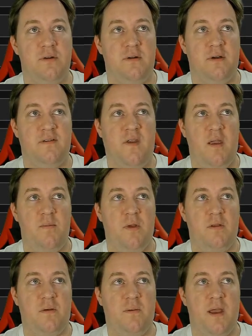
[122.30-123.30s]

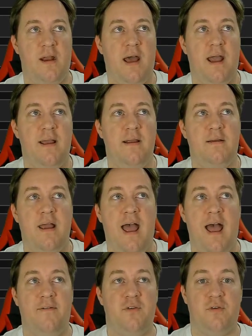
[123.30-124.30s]
assignment, right? I
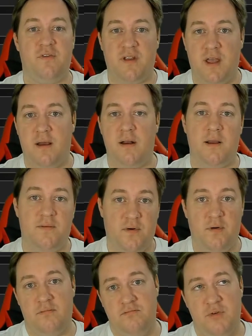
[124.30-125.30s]
have the star, like
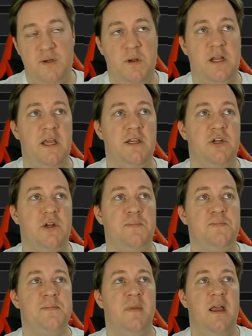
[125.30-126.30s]
for multiplication,
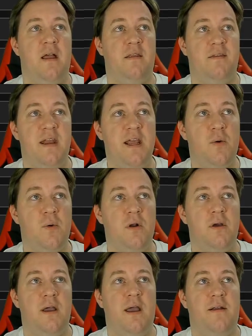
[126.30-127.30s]
and then
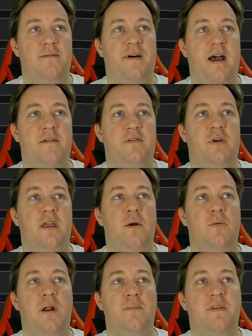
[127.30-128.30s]
equal and 5. So here
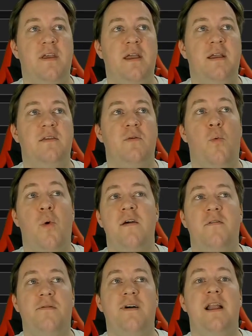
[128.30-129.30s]
what I'm saying is
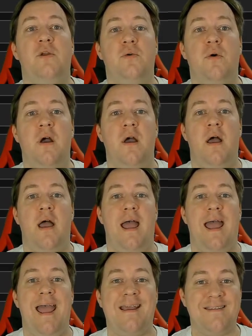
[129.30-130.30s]
whatever value
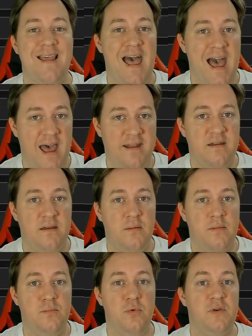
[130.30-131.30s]
x had,
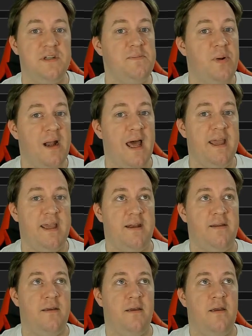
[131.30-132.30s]
multiply
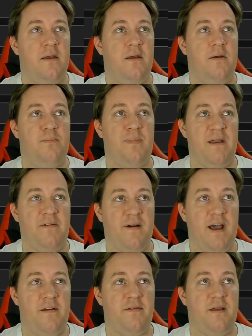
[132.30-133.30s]
it by
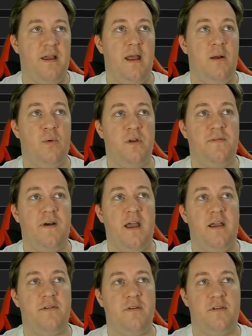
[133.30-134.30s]
5. And it was
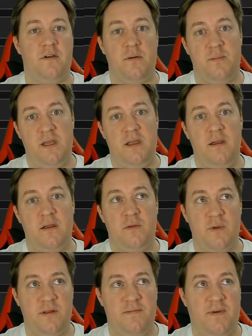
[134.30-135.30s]
5, so it's going to be
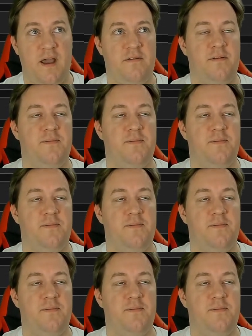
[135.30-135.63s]
25,